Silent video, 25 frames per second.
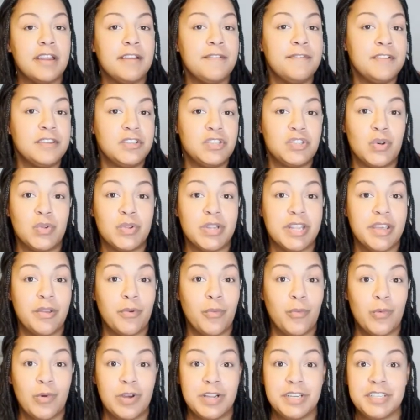if it's only
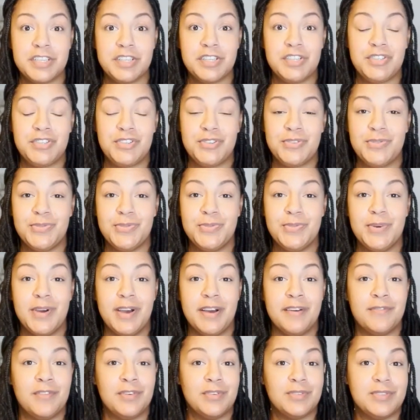1 to 2
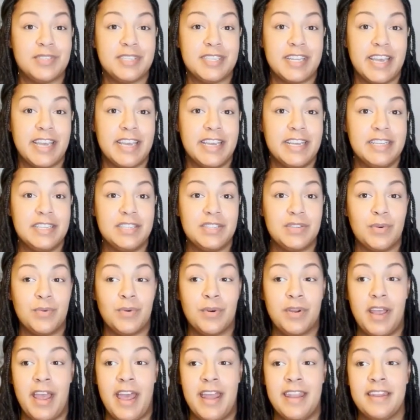of those days
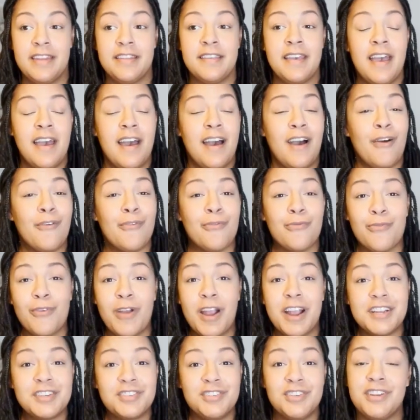and a
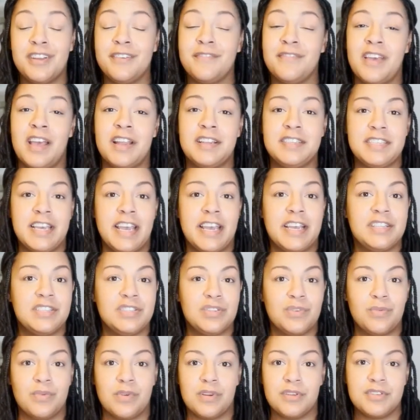fraction of that day.
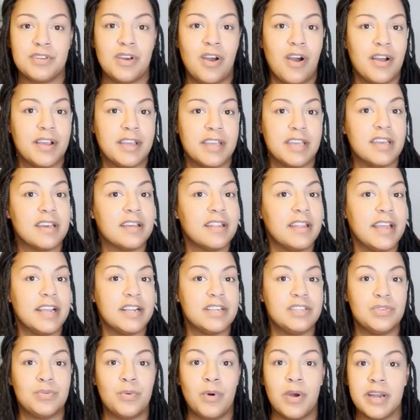So we're talking like
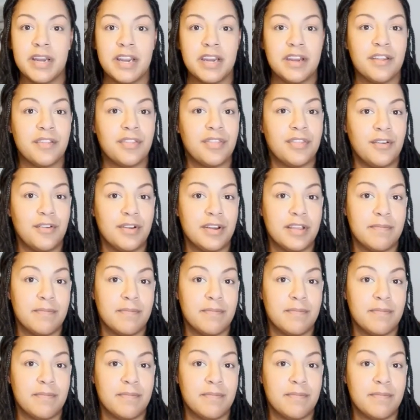20 to 30